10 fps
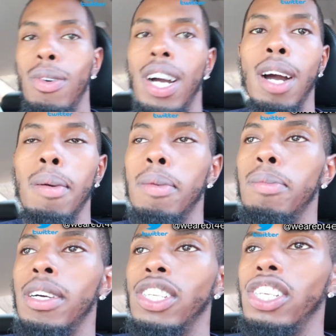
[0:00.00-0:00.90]
new
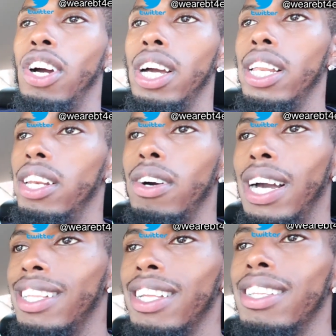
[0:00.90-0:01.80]
album, but she already know
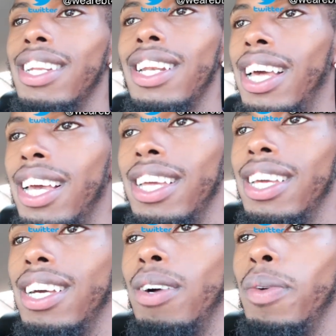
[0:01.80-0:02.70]
at the end of the day,
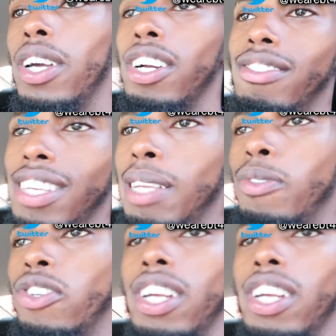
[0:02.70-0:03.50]
we are Team